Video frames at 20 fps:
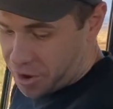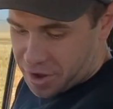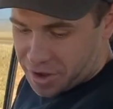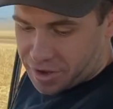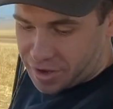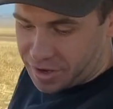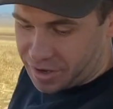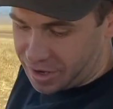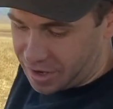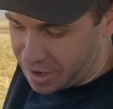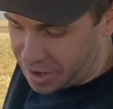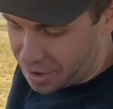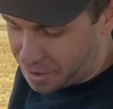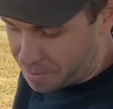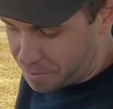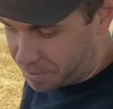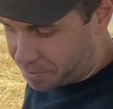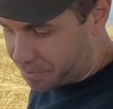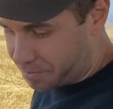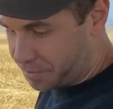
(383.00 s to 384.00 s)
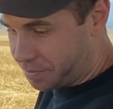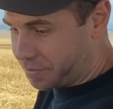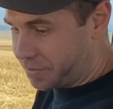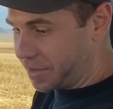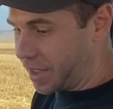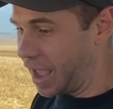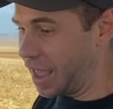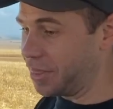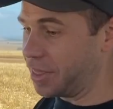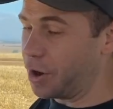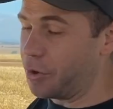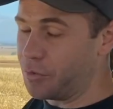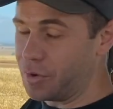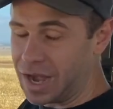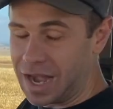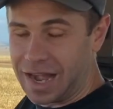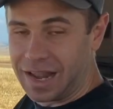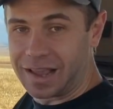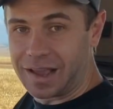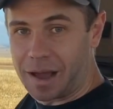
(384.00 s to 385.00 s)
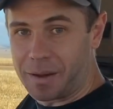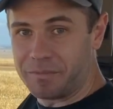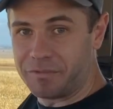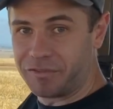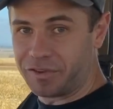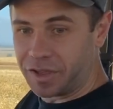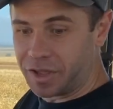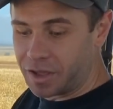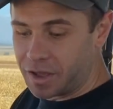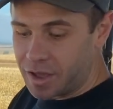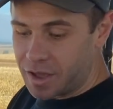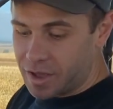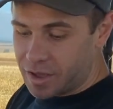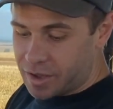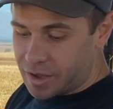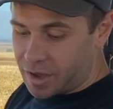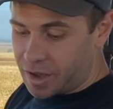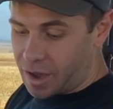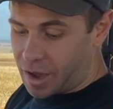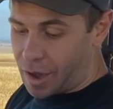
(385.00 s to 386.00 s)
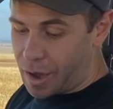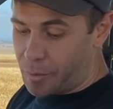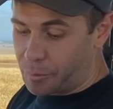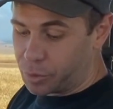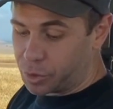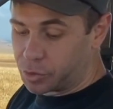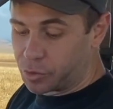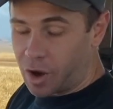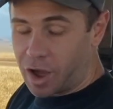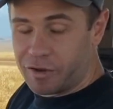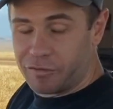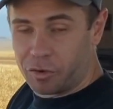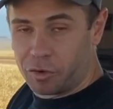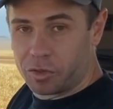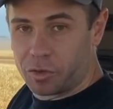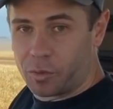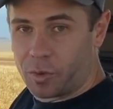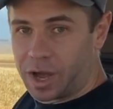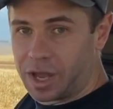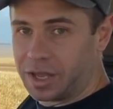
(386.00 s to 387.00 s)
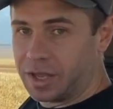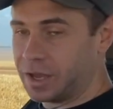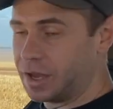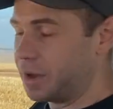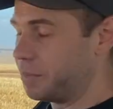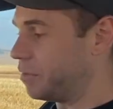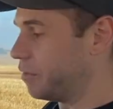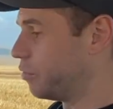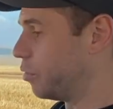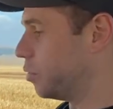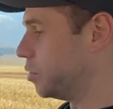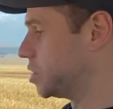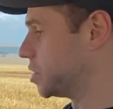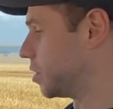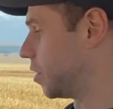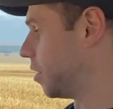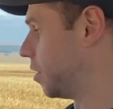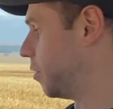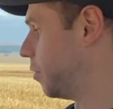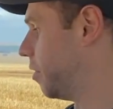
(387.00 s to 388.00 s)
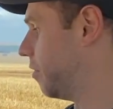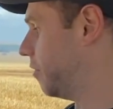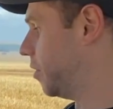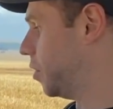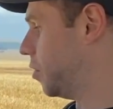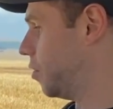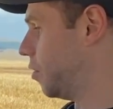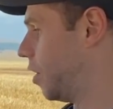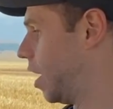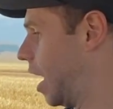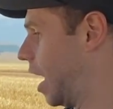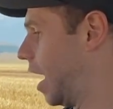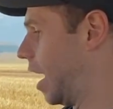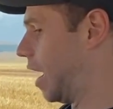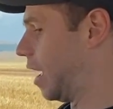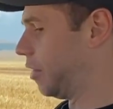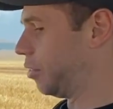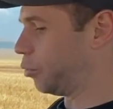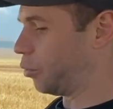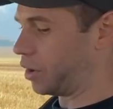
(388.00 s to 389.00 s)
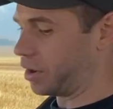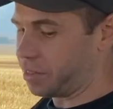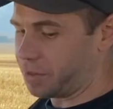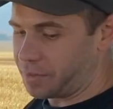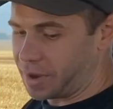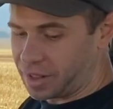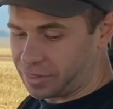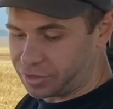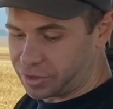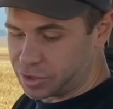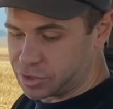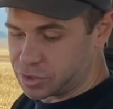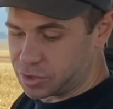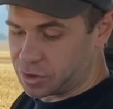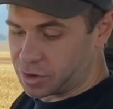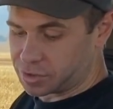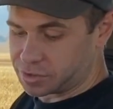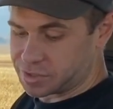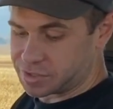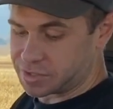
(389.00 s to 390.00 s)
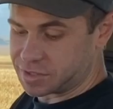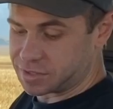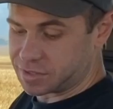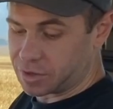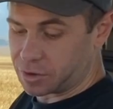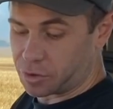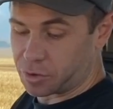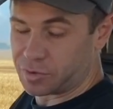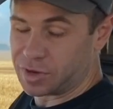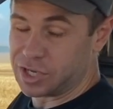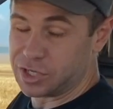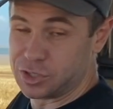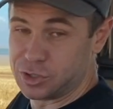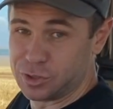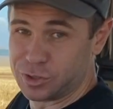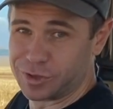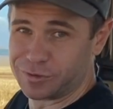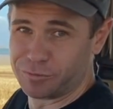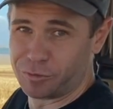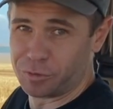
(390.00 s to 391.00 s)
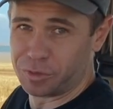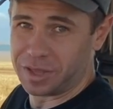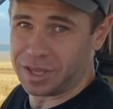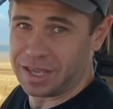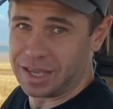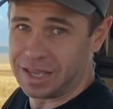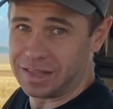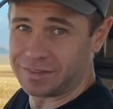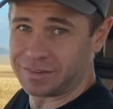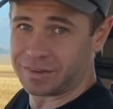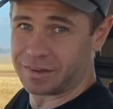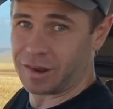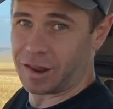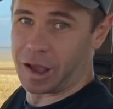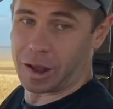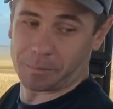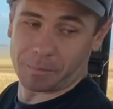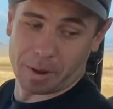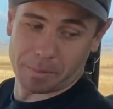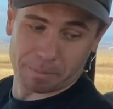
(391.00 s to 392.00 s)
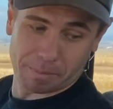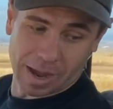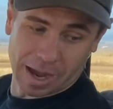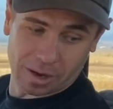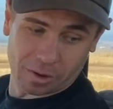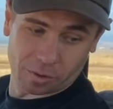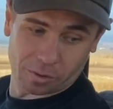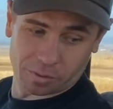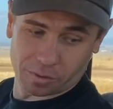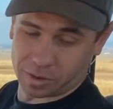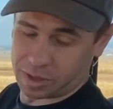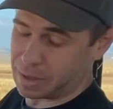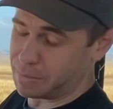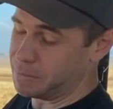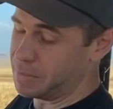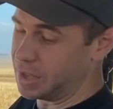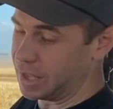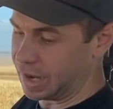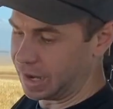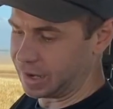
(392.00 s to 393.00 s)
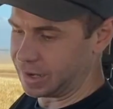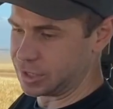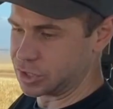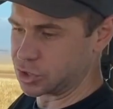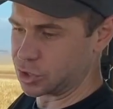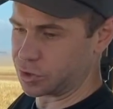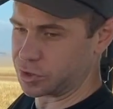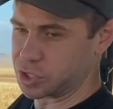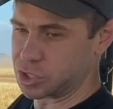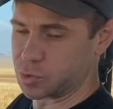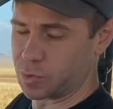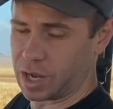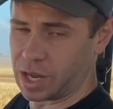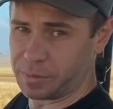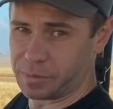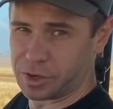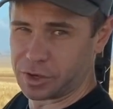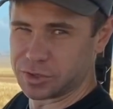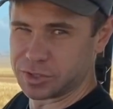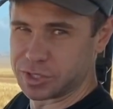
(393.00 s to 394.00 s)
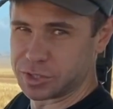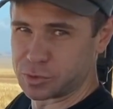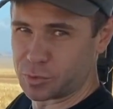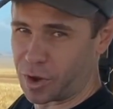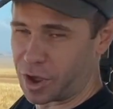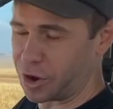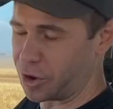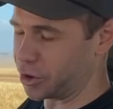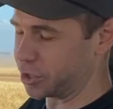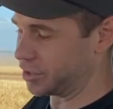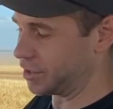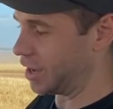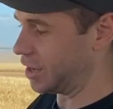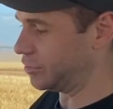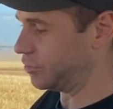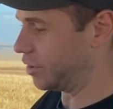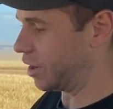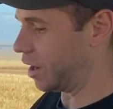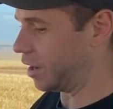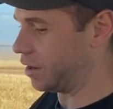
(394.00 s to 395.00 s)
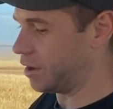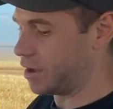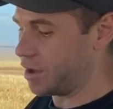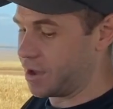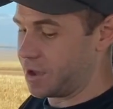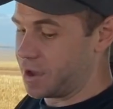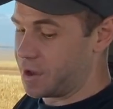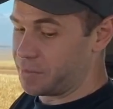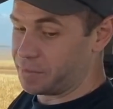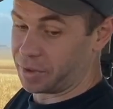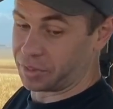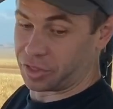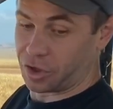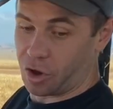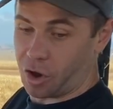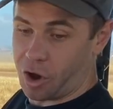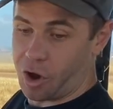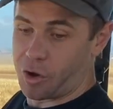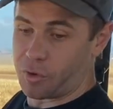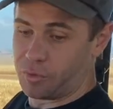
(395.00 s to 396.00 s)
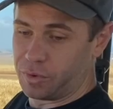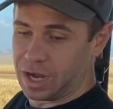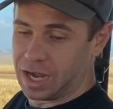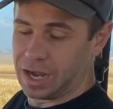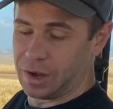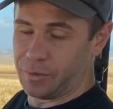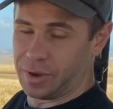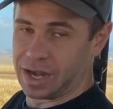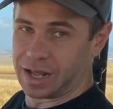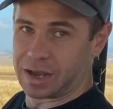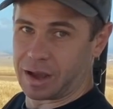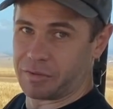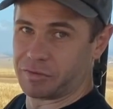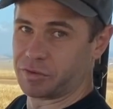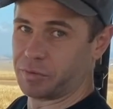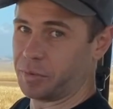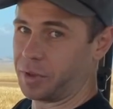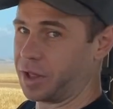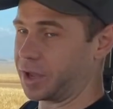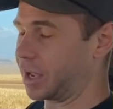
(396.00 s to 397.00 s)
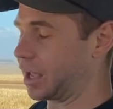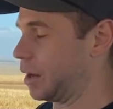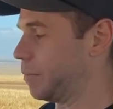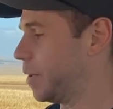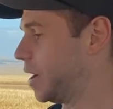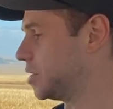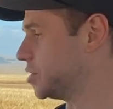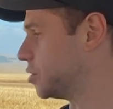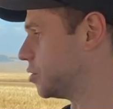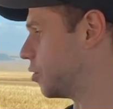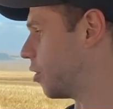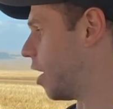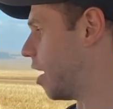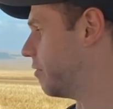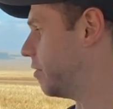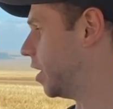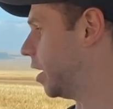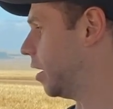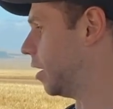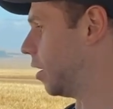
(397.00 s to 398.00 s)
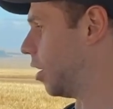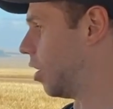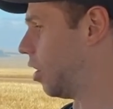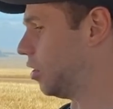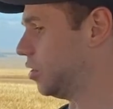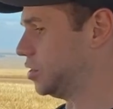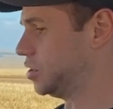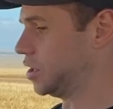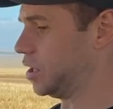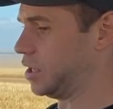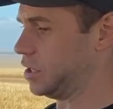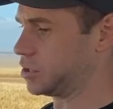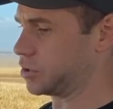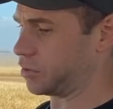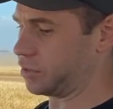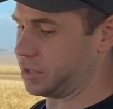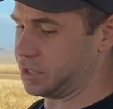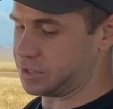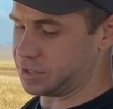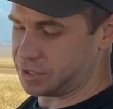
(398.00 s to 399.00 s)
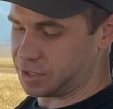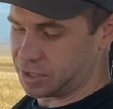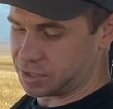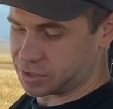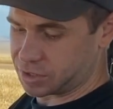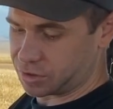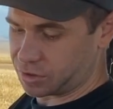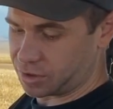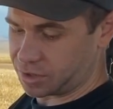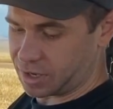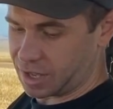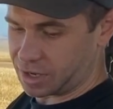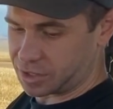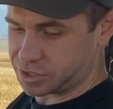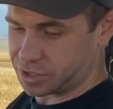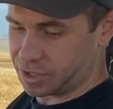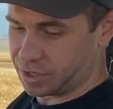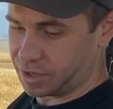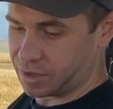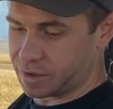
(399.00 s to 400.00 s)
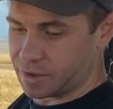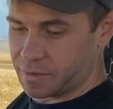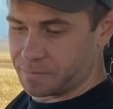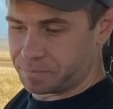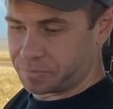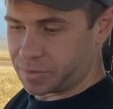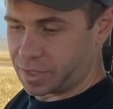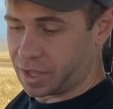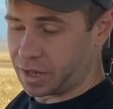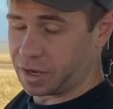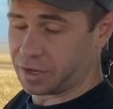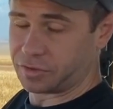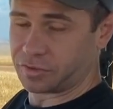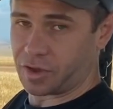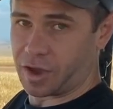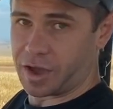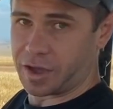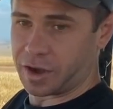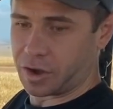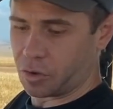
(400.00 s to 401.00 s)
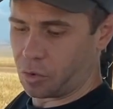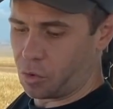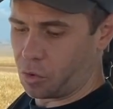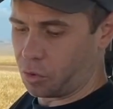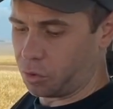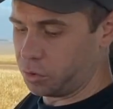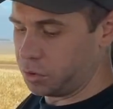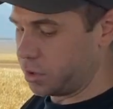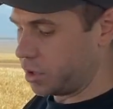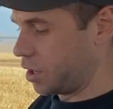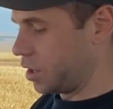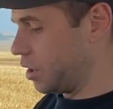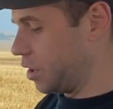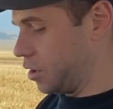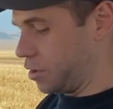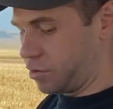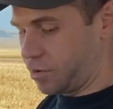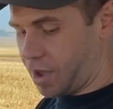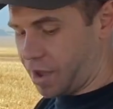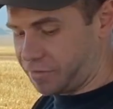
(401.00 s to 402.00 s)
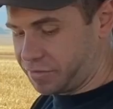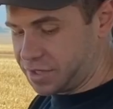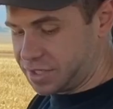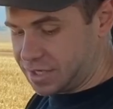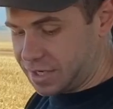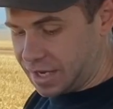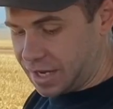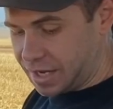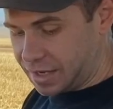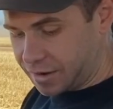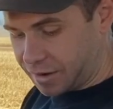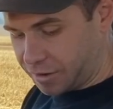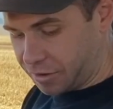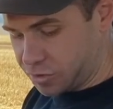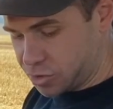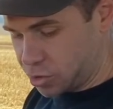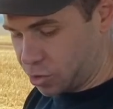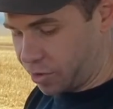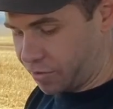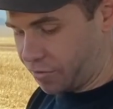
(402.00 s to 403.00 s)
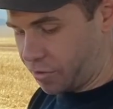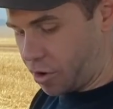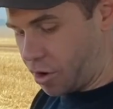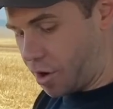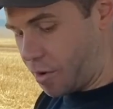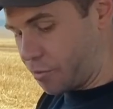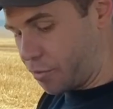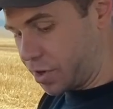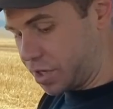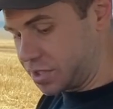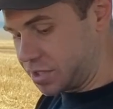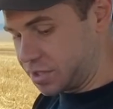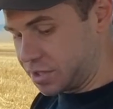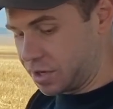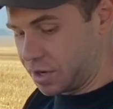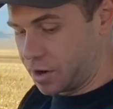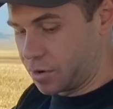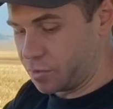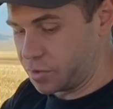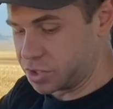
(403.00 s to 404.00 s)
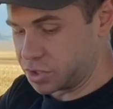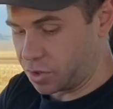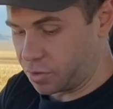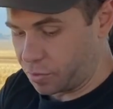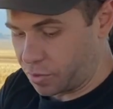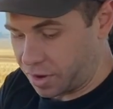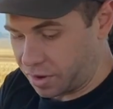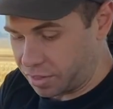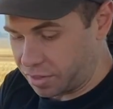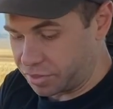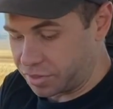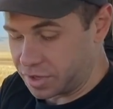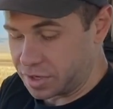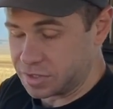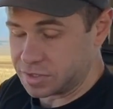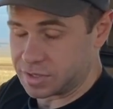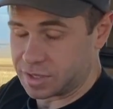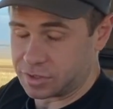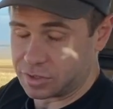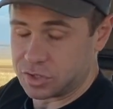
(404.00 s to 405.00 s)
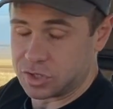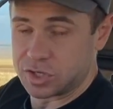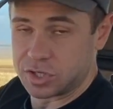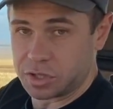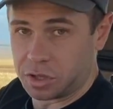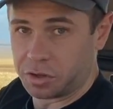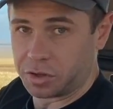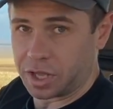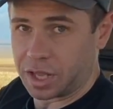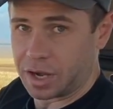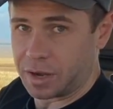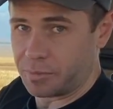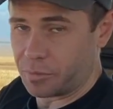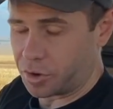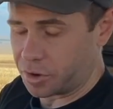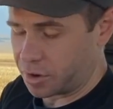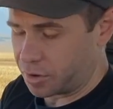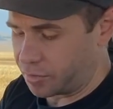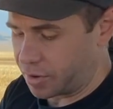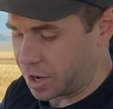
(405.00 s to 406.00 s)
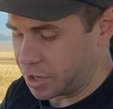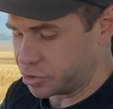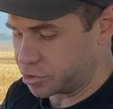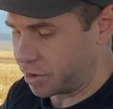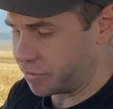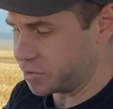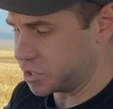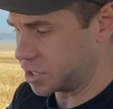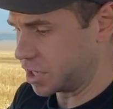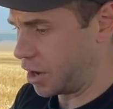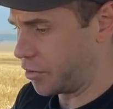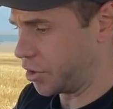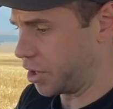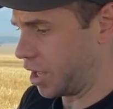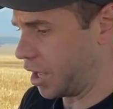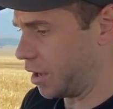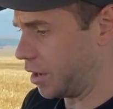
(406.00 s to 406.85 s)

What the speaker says: and they're really comfy. We drove all the way here before we started the review, and one of the main things you notice is they're not really suited for the heat. Like, my back immediately started sweating because it's quite a hot day today, but they are really, really comfortable. I can imagine driving long journeys on these seats and not actually getting tired at all. You have these neat little sort of armrests here, which are one of the things that you still get in modern Range Rovers nowadays.